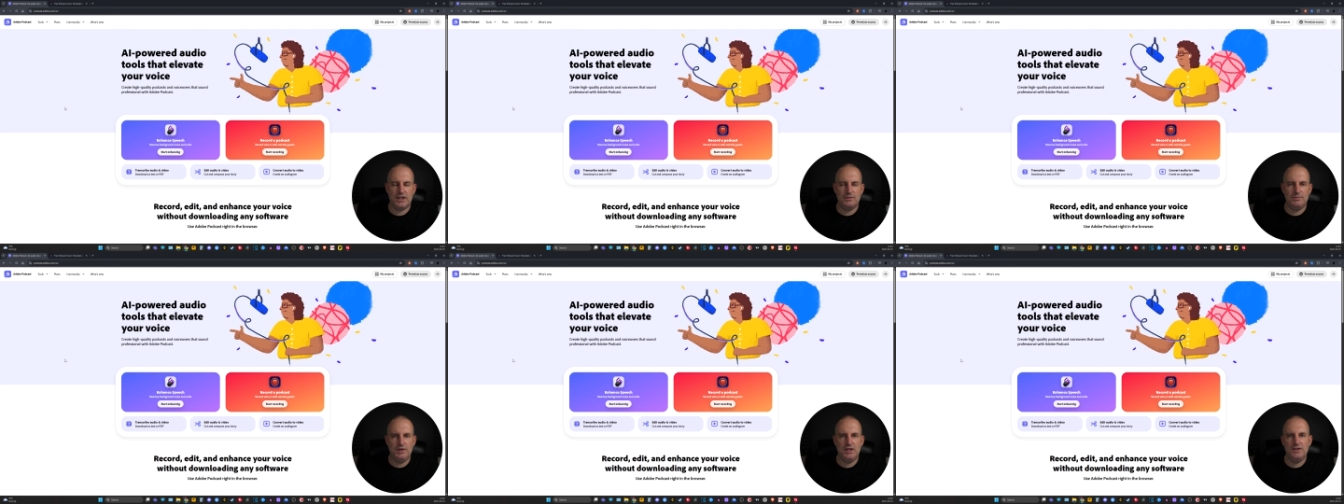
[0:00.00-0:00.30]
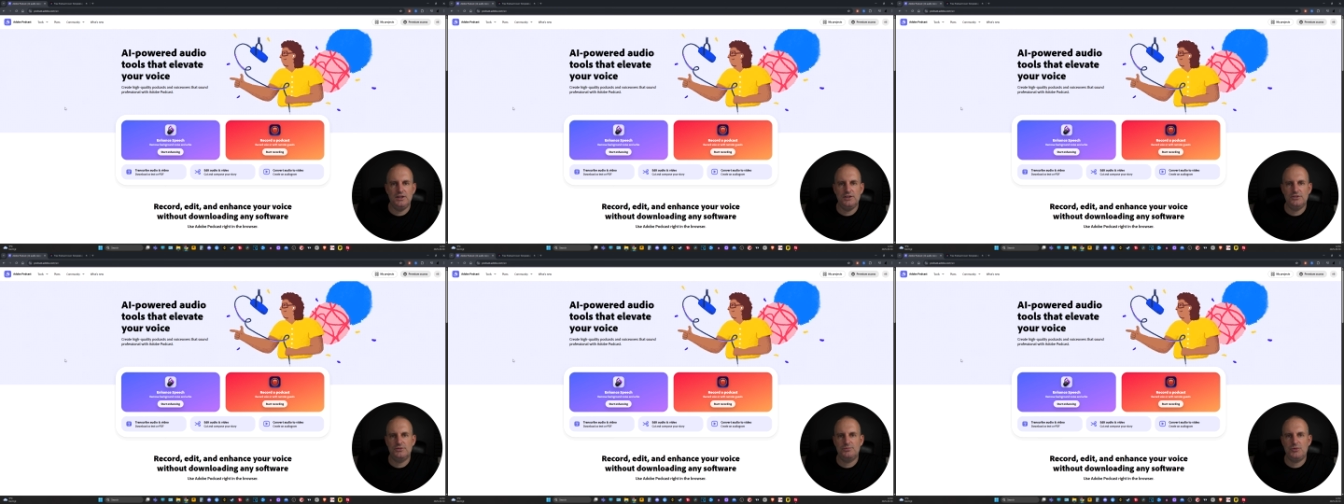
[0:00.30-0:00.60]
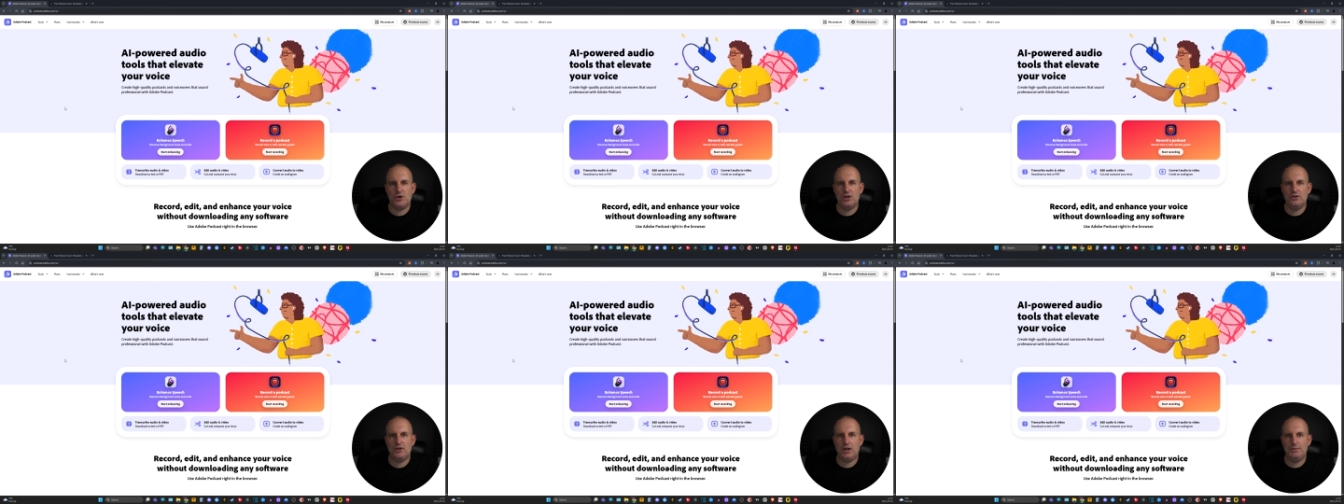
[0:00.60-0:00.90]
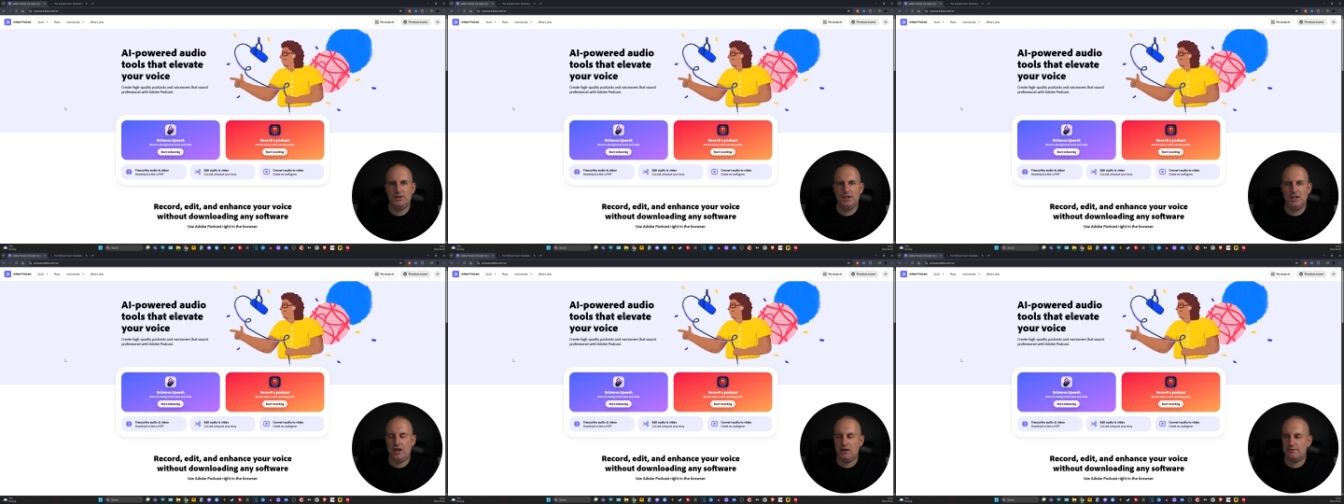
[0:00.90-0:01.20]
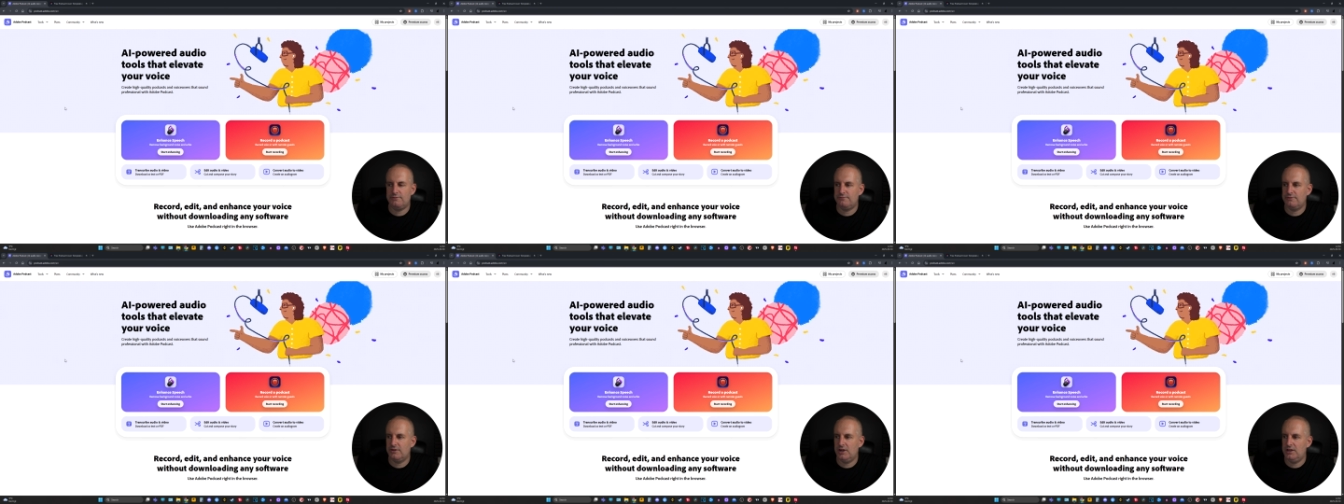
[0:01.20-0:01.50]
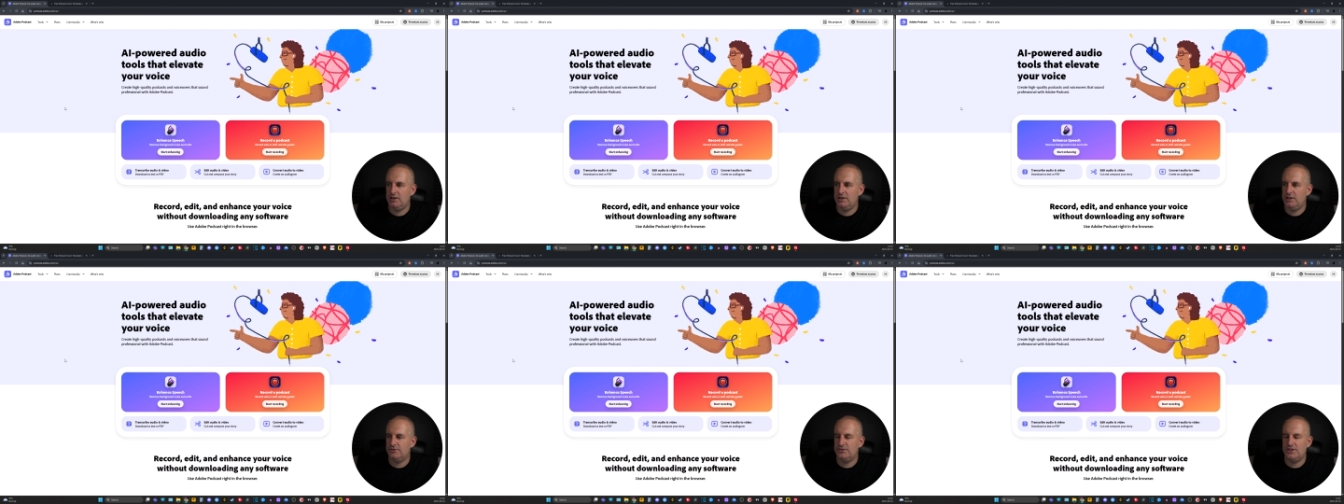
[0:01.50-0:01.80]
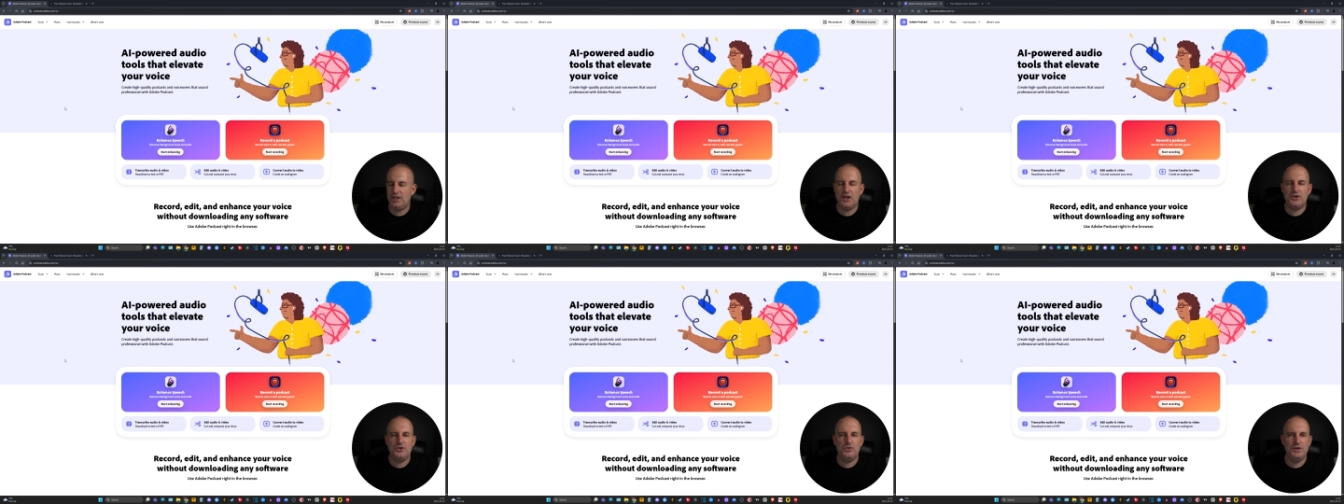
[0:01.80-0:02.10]
recommend this program enough, and there's
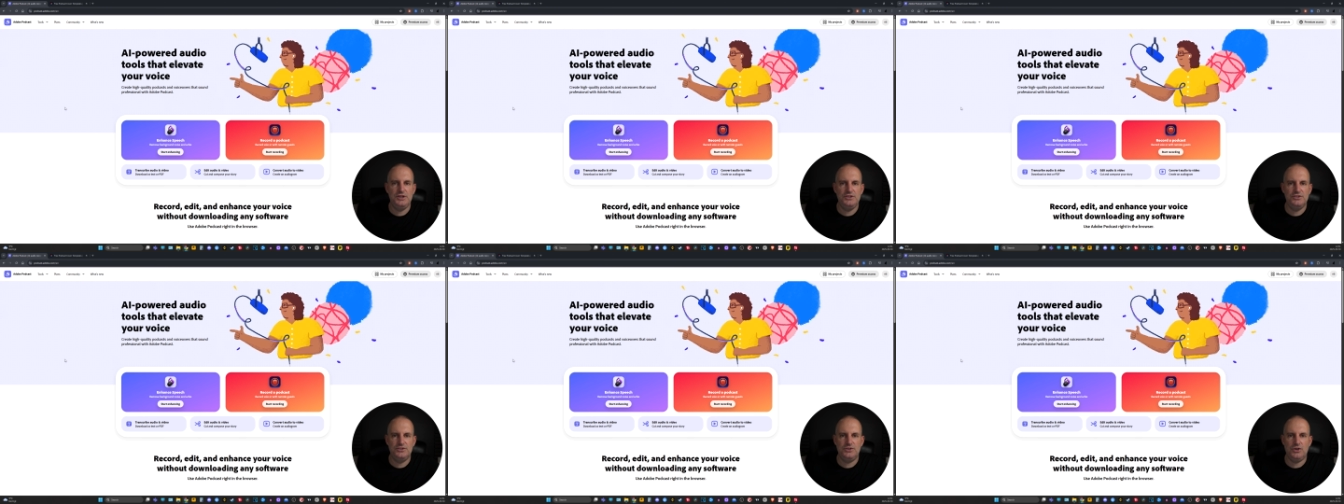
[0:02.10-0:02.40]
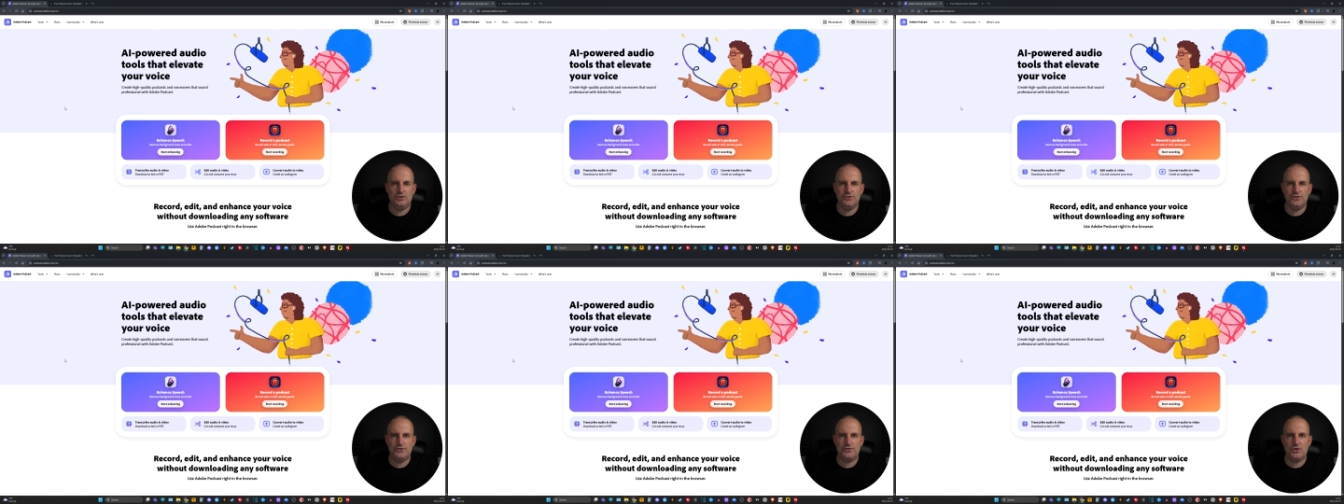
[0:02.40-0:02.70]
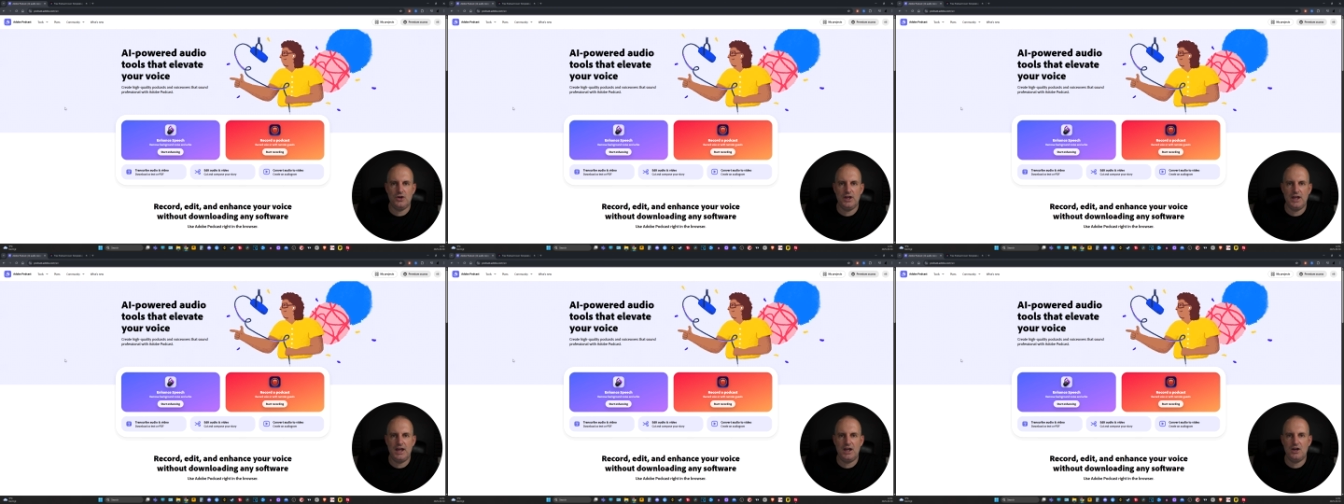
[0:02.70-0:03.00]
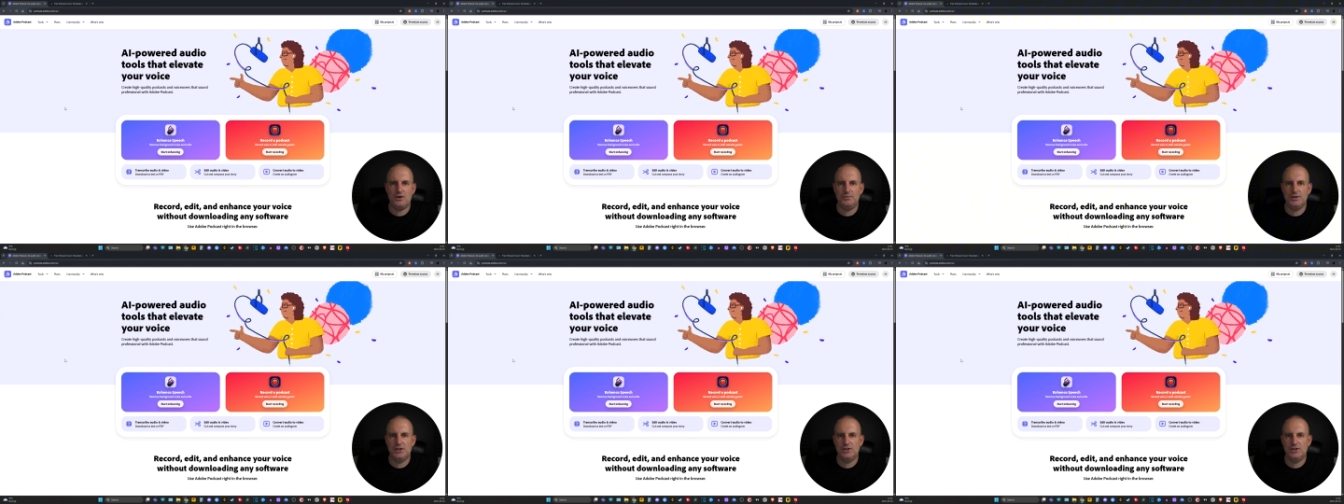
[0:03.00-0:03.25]
no reason not to try it out,